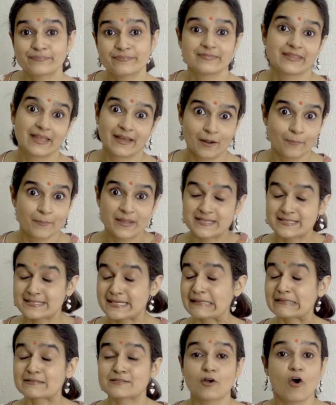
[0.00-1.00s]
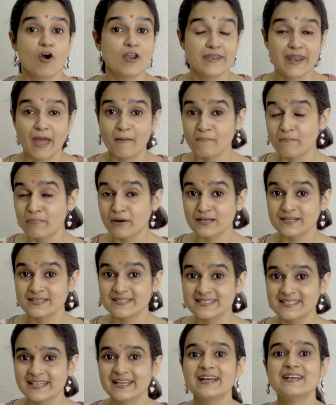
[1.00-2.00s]
there are basics on
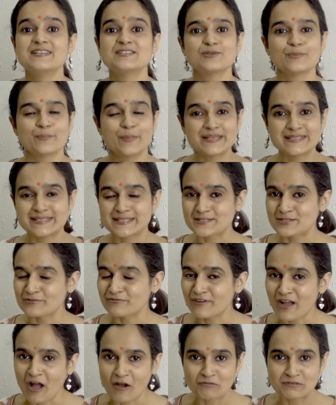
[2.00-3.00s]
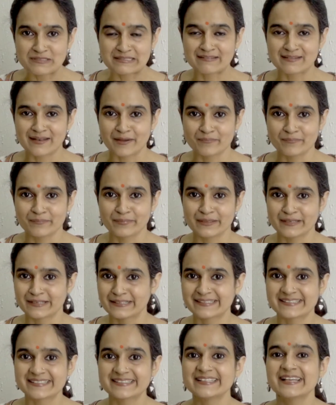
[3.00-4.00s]
numbers, so basics of counting
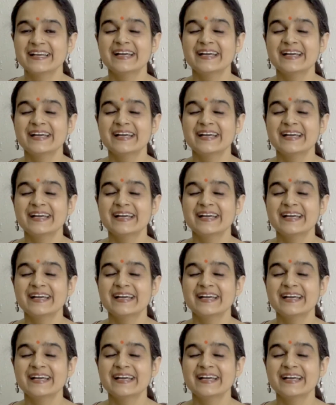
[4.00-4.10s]
numbers,